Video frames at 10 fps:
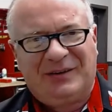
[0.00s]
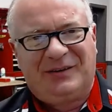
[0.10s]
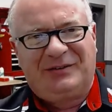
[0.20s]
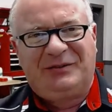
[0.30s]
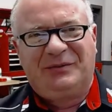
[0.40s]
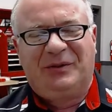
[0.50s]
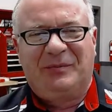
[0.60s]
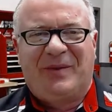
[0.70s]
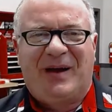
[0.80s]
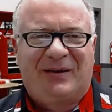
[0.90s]
Did you
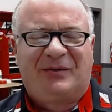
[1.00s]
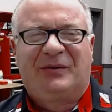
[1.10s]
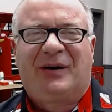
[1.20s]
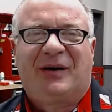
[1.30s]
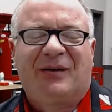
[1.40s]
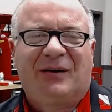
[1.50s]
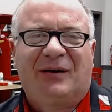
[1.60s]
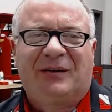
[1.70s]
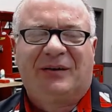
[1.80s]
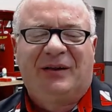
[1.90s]
look back on our
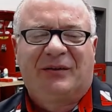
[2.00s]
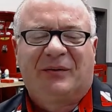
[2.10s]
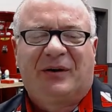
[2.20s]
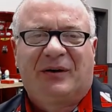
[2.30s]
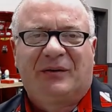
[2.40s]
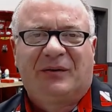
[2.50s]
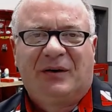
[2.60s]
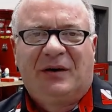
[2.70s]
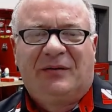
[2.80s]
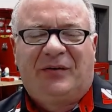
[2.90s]
uh, either our
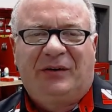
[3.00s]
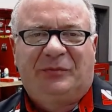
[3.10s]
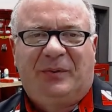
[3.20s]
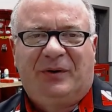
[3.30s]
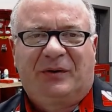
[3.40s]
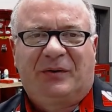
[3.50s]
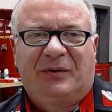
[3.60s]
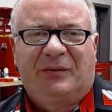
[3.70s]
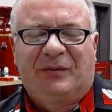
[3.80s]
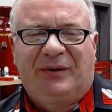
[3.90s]
Facebook
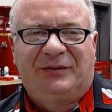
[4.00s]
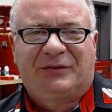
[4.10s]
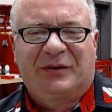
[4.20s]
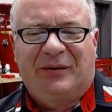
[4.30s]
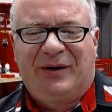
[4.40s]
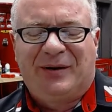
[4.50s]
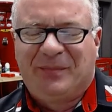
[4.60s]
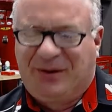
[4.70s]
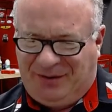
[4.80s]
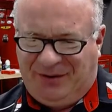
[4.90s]
or
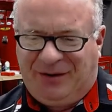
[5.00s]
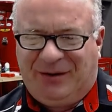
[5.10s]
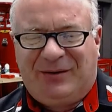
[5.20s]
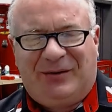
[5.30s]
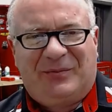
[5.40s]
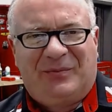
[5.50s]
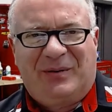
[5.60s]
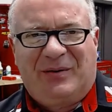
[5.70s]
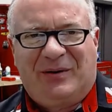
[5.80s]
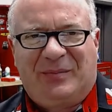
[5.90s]
Instagram? Uh,
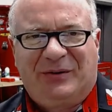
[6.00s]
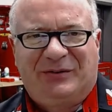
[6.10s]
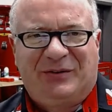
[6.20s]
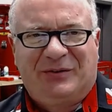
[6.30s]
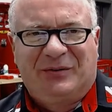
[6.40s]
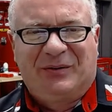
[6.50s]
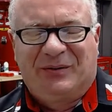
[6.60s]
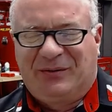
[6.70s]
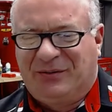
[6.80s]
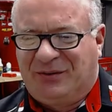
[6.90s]
we posted your
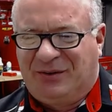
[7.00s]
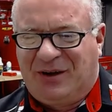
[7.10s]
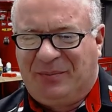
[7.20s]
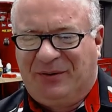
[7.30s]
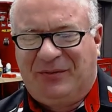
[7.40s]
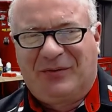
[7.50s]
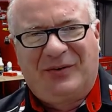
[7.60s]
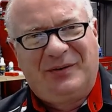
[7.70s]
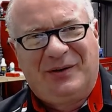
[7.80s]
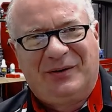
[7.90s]
a couple of your
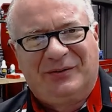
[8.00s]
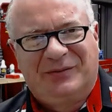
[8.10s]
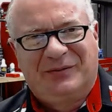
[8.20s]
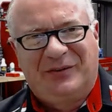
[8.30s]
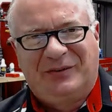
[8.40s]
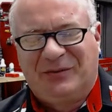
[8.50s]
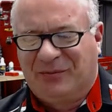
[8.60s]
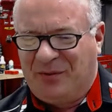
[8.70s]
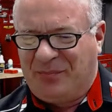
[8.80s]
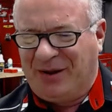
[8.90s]
photos of you
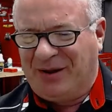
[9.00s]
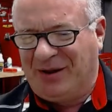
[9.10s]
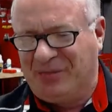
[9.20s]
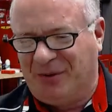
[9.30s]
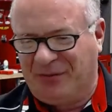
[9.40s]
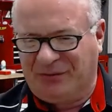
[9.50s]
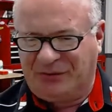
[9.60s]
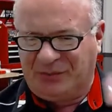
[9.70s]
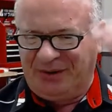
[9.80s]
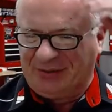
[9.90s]
ripping it up over in
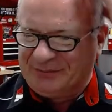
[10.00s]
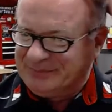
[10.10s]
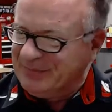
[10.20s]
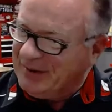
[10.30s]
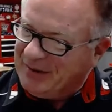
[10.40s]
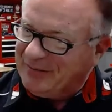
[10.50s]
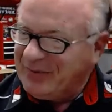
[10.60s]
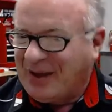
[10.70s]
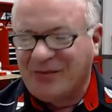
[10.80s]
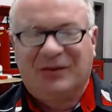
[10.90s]
Sweden if
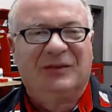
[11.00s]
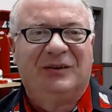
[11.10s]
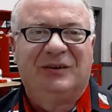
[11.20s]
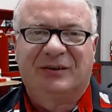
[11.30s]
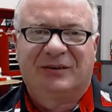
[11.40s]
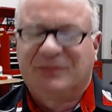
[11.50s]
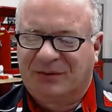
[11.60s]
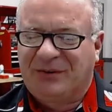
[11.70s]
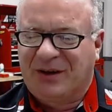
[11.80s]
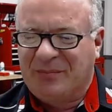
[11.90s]
you haven't looked, go
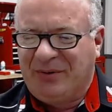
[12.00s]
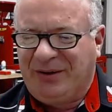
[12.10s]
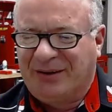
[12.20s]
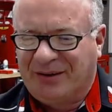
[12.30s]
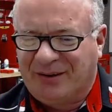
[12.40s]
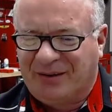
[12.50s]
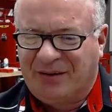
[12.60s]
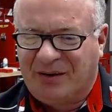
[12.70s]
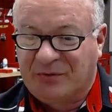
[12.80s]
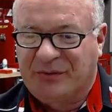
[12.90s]
take a peek. Uh,
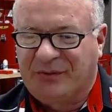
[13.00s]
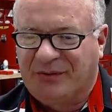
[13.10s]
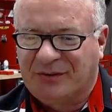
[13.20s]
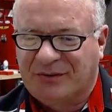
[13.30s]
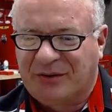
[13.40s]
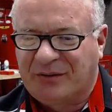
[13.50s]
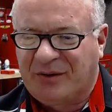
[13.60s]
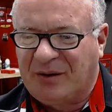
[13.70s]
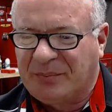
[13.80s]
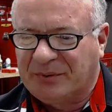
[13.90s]
I'm sure that they're
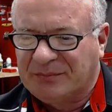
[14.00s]
still up.